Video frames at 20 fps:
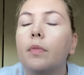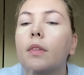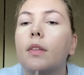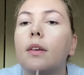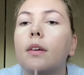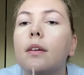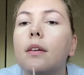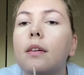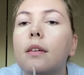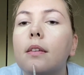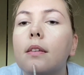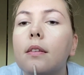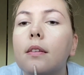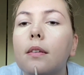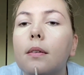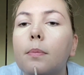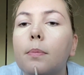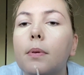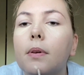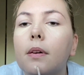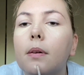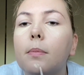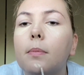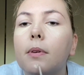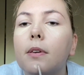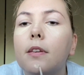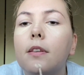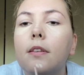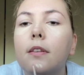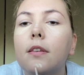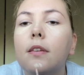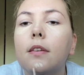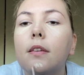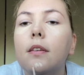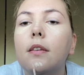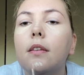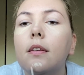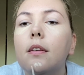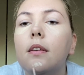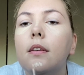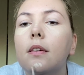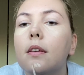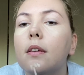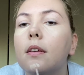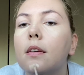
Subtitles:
and a bit on my chin,